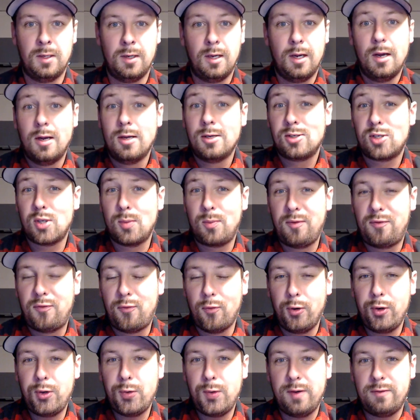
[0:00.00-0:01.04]
So before
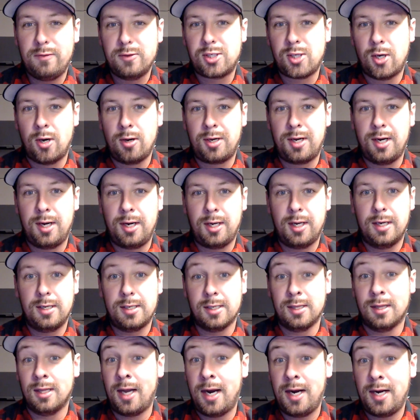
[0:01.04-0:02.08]
you even start getting into
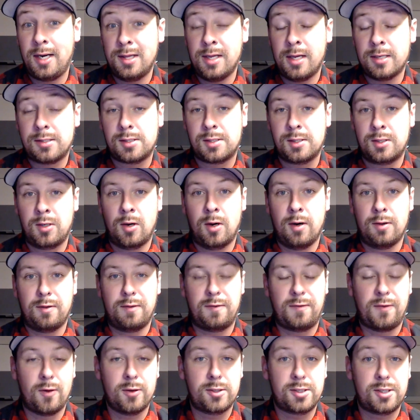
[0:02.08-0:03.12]
lighting that cigar, the
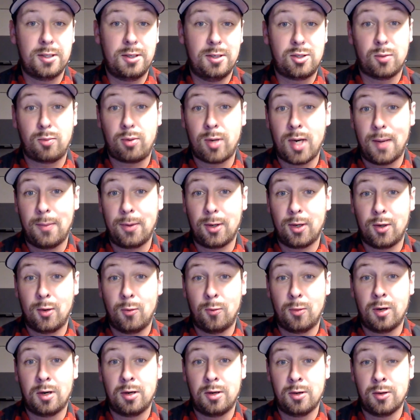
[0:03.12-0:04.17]
first thing that you're probably going to
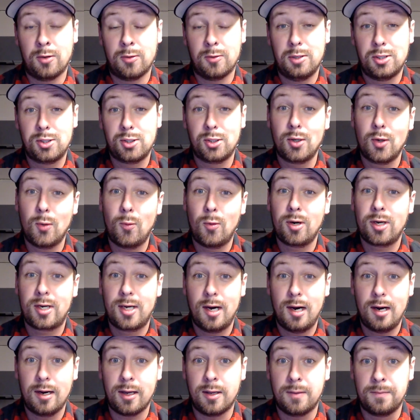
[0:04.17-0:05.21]
want to do is you're going to want to
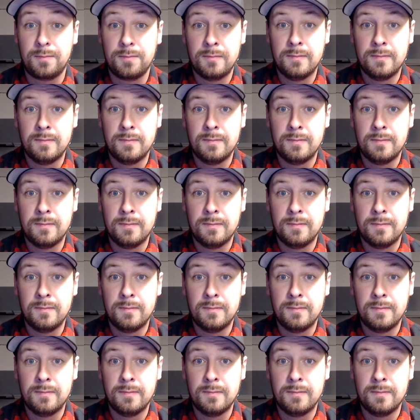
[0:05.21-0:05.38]
cut it.